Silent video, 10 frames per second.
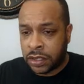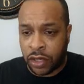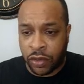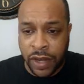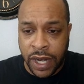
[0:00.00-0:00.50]

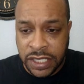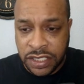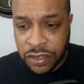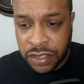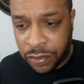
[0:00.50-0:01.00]
all right,
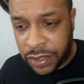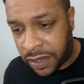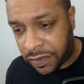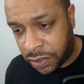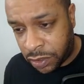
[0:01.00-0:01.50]
so here we
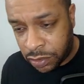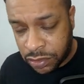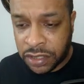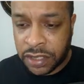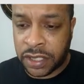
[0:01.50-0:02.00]
have to go
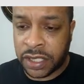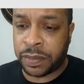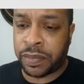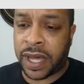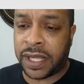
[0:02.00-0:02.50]
to
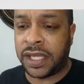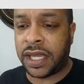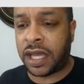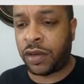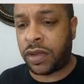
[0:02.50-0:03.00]
the
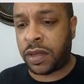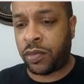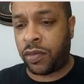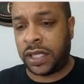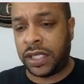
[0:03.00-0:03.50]
Polygon web
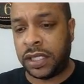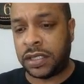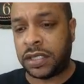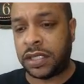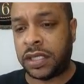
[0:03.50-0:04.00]

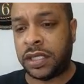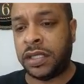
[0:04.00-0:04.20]
wallet.